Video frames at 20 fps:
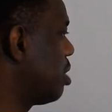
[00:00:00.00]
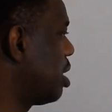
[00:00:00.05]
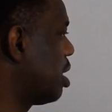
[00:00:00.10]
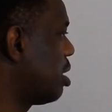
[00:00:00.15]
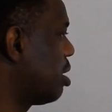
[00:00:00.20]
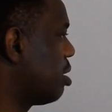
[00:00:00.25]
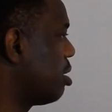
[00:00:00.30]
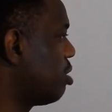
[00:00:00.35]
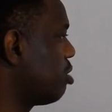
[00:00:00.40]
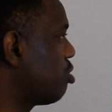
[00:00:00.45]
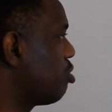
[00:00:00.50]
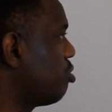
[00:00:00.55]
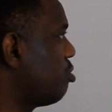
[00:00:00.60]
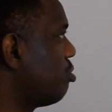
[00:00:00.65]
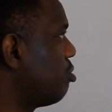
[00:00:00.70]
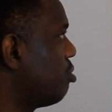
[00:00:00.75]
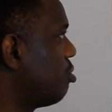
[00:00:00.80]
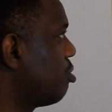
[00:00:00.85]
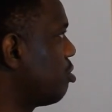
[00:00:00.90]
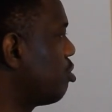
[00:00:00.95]

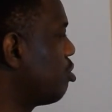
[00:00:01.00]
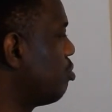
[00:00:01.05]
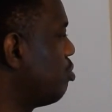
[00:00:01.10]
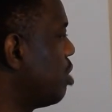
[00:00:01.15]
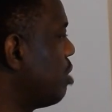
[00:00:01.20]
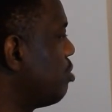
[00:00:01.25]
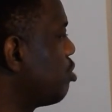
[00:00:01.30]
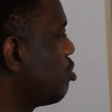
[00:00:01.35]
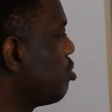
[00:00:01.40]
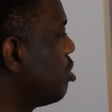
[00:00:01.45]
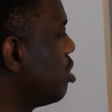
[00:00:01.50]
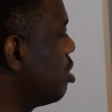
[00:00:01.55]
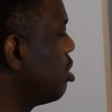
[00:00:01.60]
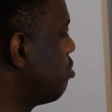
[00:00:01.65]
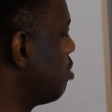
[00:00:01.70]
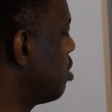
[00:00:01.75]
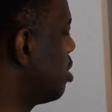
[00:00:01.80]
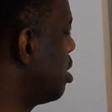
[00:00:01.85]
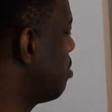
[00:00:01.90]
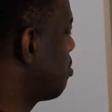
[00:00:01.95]
to be able to deal
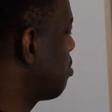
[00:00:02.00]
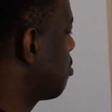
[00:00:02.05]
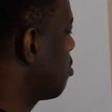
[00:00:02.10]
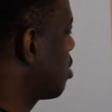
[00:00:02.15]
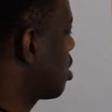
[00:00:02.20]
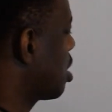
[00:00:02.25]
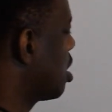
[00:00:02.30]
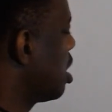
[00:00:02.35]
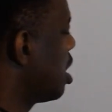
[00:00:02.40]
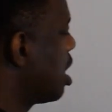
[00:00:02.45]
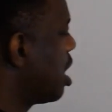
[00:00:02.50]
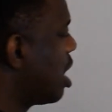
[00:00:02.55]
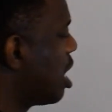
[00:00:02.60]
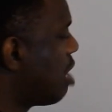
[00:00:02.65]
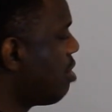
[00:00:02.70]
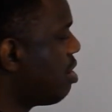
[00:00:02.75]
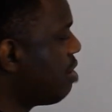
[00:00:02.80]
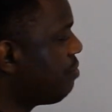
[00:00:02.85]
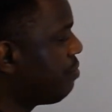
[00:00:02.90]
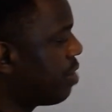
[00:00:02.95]
with them.
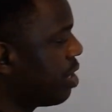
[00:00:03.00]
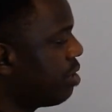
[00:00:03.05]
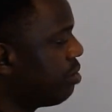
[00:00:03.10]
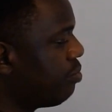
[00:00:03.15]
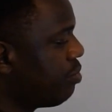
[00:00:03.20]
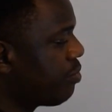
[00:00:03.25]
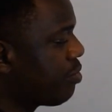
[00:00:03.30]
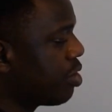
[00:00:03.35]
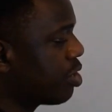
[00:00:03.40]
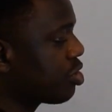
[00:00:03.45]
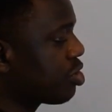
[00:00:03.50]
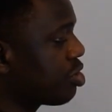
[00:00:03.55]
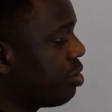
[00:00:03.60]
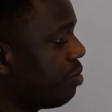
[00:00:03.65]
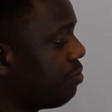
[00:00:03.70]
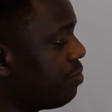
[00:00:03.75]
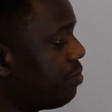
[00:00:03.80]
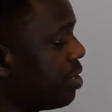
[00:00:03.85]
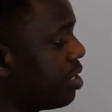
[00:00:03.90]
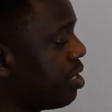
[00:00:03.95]
However, we've got
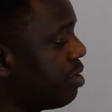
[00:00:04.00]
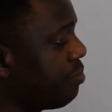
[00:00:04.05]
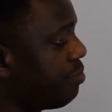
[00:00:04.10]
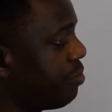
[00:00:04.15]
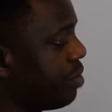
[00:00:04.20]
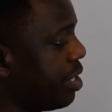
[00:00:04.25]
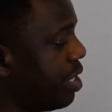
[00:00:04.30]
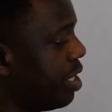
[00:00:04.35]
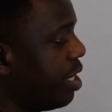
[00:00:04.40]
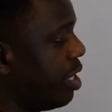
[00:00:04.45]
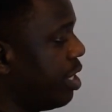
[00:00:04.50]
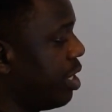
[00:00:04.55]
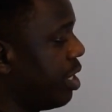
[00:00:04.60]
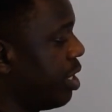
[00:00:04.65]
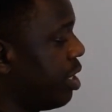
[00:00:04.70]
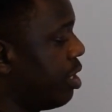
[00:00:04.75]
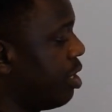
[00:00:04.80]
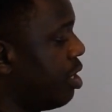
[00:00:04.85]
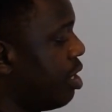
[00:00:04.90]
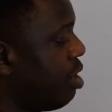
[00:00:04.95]
something different
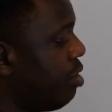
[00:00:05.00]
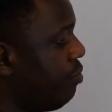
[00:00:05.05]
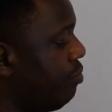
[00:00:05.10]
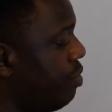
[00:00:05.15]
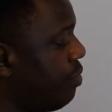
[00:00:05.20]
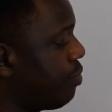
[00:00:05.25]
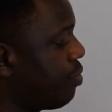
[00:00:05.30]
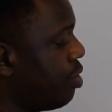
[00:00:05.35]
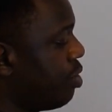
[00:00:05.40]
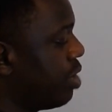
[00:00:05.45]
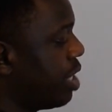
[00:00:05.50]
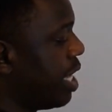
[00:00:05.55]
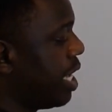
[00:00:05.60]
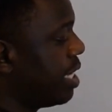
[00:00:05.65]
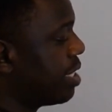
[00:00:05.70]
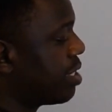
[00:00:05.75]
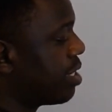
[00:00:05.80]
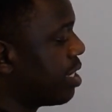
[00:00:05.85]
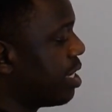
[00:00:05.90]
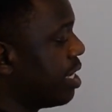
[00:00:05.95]
here. We've got
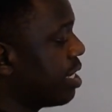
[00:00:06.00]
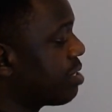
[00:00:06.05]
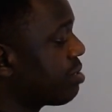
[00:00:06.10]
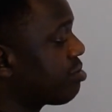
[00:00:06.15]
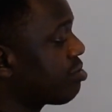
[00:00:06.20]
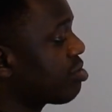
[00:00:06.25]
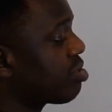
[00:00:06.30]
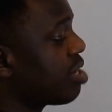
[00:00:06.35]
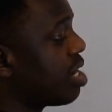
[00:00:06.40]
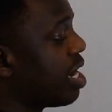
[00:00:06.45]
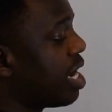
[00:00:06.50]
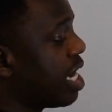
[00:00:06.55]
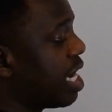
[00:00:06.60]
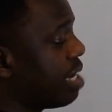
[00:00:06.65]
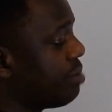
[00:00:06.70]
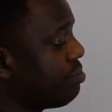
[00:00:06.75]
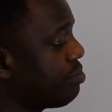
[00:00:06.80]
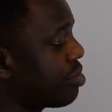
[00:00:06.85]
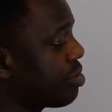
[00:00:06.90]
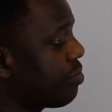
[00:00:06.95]
8x
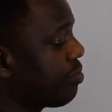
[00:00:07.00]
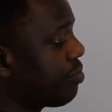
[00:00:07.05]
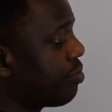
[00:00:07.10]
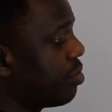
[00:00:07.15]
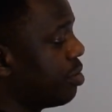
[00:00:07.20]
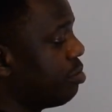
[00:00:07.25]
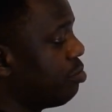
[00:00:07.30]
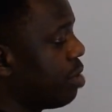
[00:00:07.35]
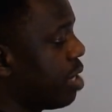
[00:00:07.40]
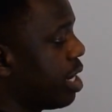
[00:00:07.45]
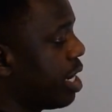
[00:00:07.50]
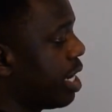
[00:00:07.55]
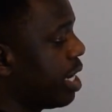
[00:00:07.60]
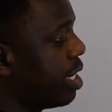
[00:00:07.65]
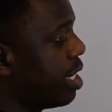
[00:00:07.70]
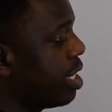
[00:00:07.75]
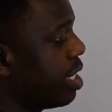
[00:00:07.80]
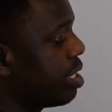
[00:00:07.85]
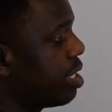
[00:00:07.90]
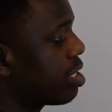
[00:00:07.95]
times
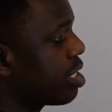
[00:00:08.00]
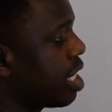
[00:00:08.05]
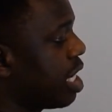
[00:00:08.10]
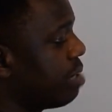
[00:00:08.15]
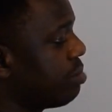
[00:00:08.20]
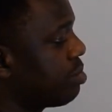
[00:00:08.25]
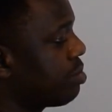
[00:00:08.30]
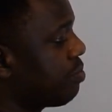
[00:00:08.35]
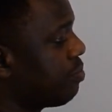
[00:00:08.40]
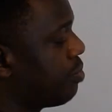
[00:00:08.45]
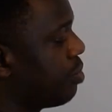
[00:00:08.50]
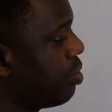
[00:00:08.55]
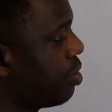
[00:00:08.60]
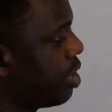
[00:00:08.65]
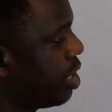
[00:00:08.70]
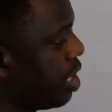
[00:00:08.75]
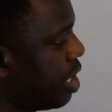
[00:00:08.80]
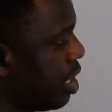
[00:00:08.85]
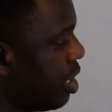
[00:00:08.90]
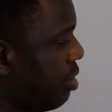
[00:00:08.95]
3y times
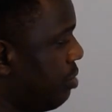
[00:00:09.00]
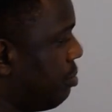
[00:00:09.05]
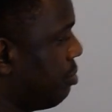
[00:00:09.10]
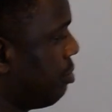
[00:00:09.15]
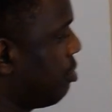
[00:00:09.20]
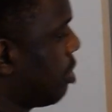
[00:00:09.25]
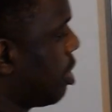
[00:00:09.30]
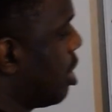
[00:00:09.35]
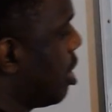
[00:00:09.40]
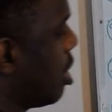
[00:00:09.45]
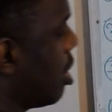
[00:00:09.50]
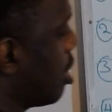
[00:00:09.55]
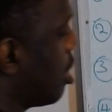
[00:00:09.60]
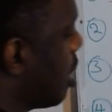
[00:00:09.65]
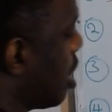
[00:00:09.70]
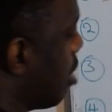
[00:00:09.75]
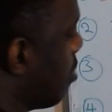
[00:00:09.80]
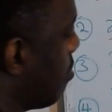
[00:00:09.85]
4a. Now,